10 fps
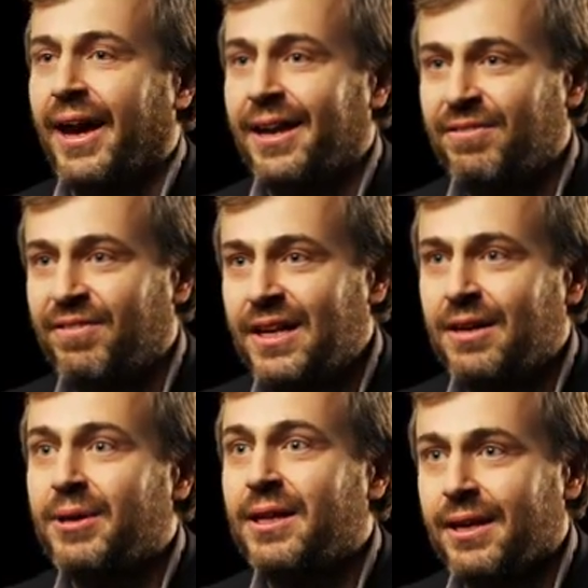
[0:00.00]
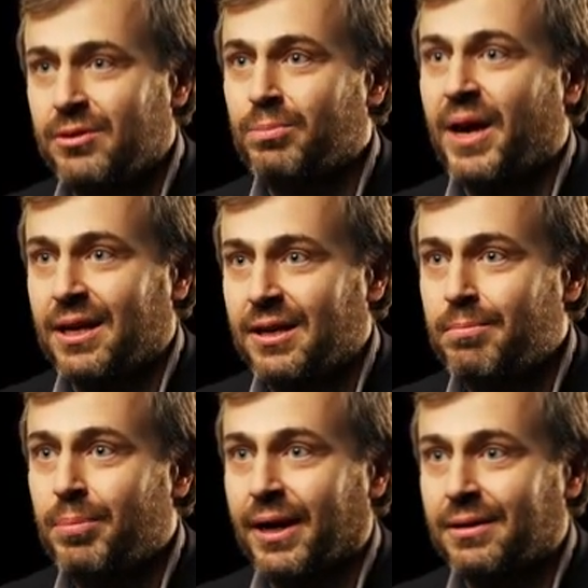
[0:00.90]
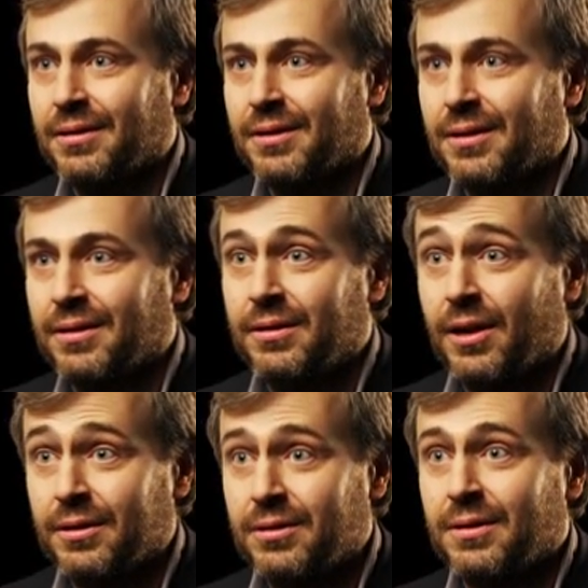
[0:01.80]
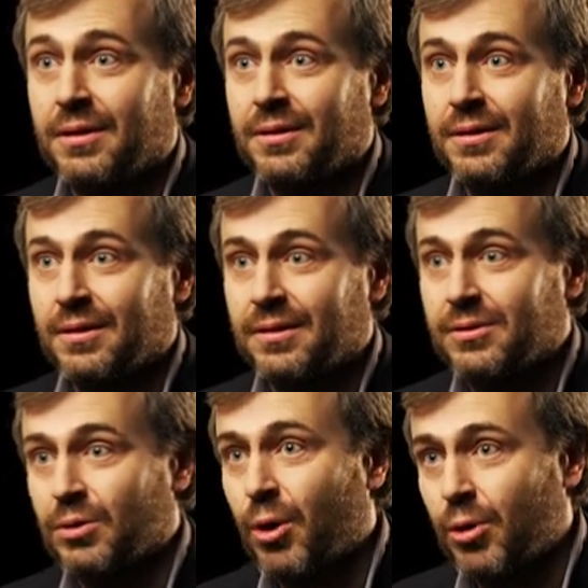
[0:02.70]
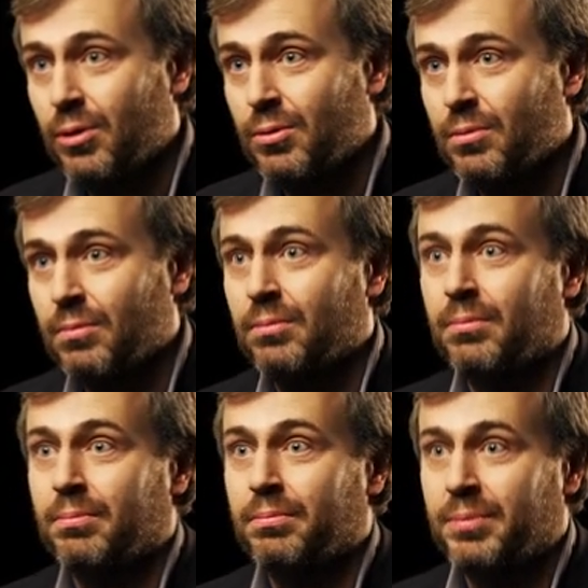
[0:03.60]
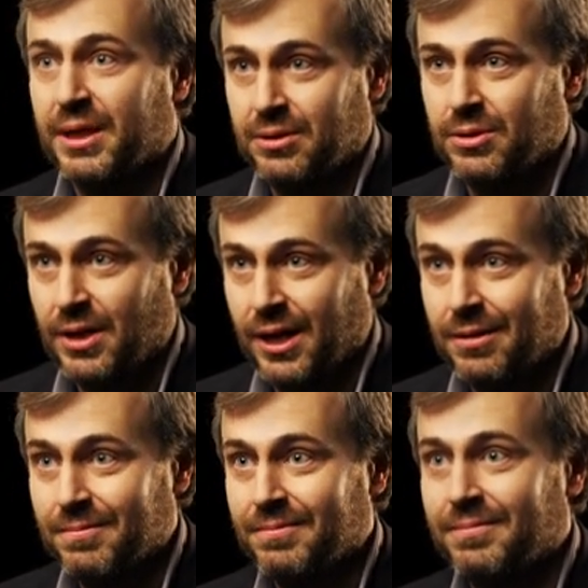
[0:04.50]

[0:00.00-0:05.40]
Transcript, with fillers: At Athena, we're there to make an impact, not tomorrow, but today.